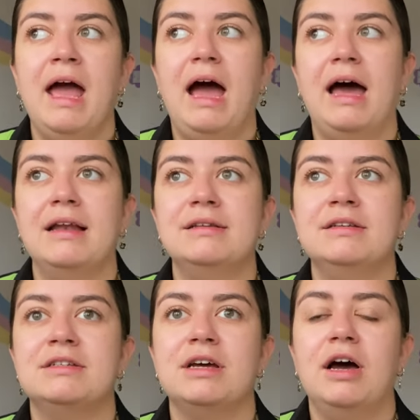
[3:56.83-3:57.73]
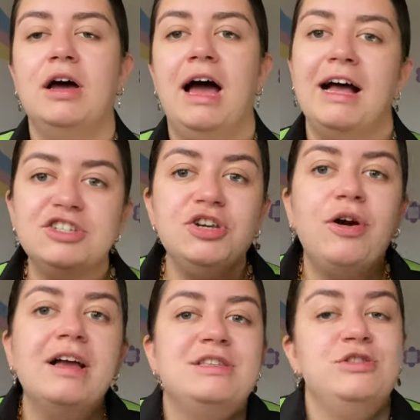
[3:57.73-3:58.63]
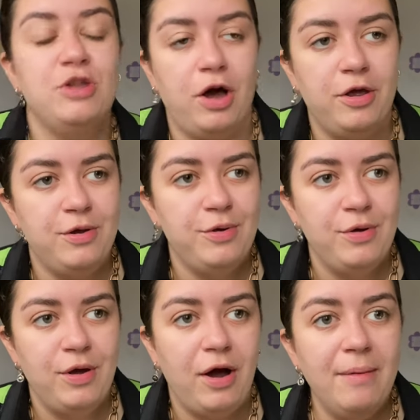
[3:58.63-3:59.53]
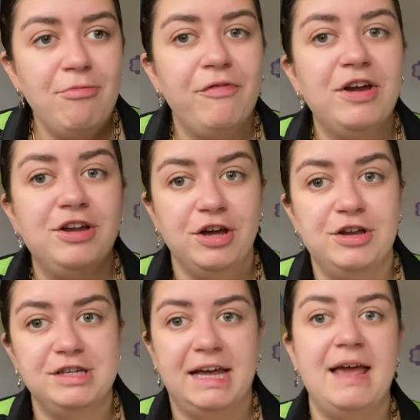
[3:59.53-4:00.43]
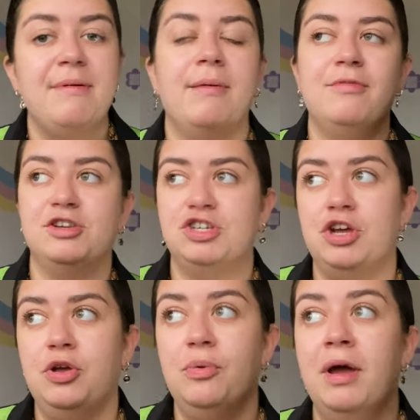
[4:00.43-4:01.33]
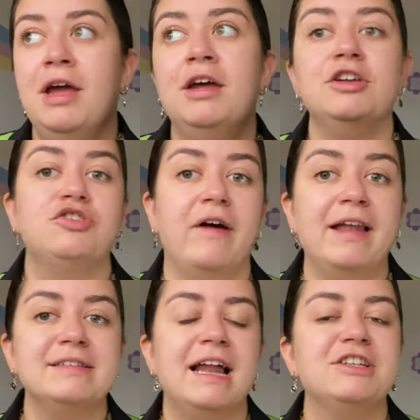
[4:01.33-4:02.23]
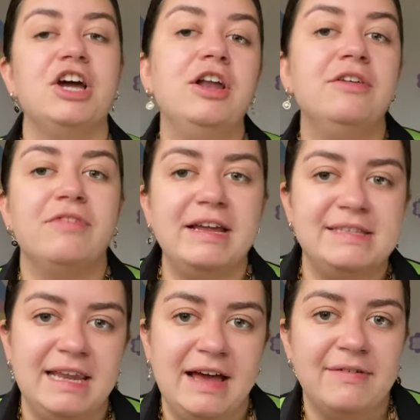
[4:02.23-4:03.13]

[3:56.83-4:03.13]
and as you guys know, I'm not very good at keeping up with the shoe trends, and actually only recently have